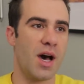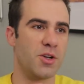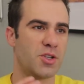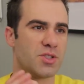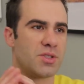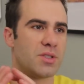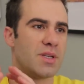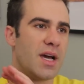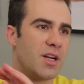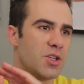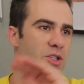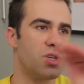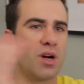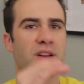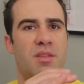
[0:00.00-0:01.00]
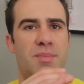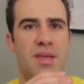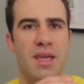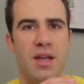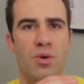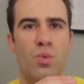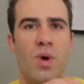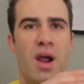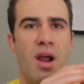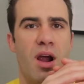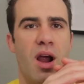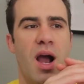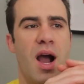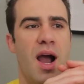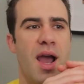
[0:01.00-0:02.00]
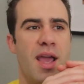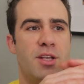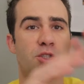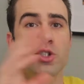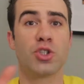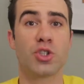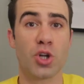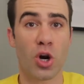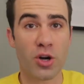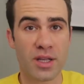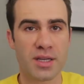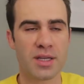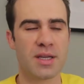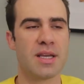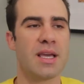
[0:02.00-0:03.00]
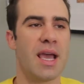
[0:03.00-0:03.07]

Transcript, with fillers: I'll just kind of start at the beginning where I started,